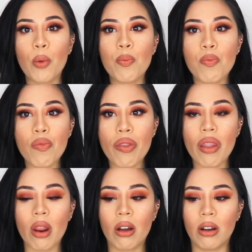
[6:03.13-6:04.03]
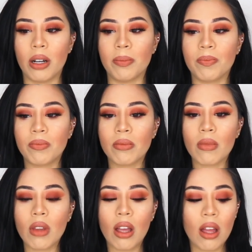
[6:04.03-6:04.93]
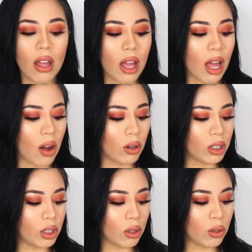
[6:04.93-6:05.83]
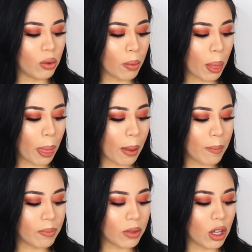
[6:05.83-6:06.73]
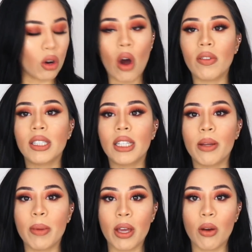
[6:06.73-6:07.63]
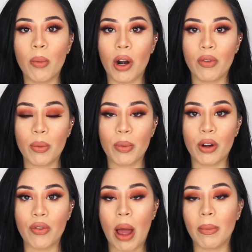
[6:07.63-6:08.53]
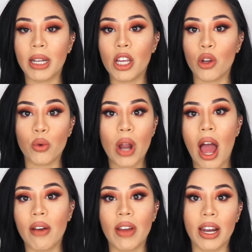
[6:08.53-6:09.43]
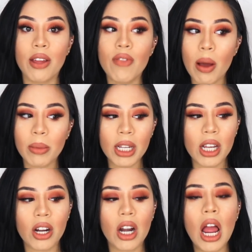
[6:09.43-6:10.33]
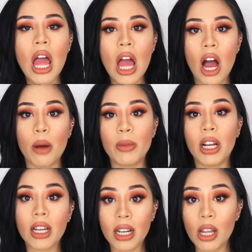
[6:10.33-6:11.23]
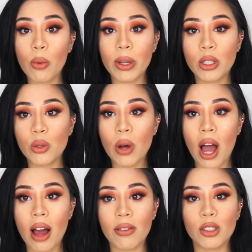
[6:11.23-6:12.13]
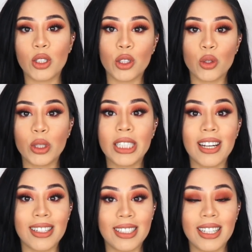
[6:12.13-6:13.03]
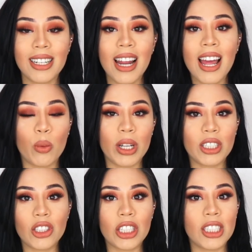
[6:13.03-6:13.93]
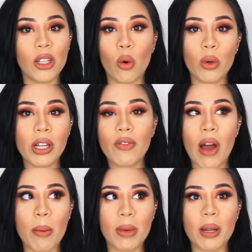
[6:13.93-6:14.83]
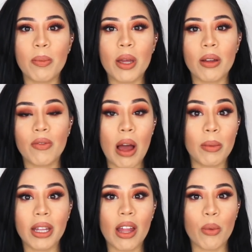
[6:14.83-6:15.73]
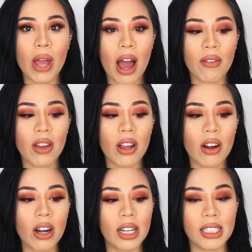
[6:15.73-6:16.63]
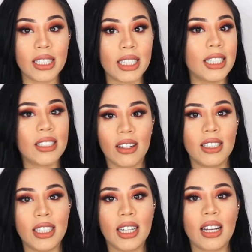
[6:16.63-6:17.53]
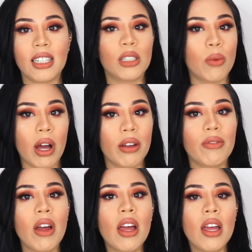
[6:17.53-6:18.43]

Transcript: know? Also, you know, obviously being apart from your family, you don't have any family here. Luckily, we do have Sergio's cousin, which is the only family that we have here, is his cousin and his wife.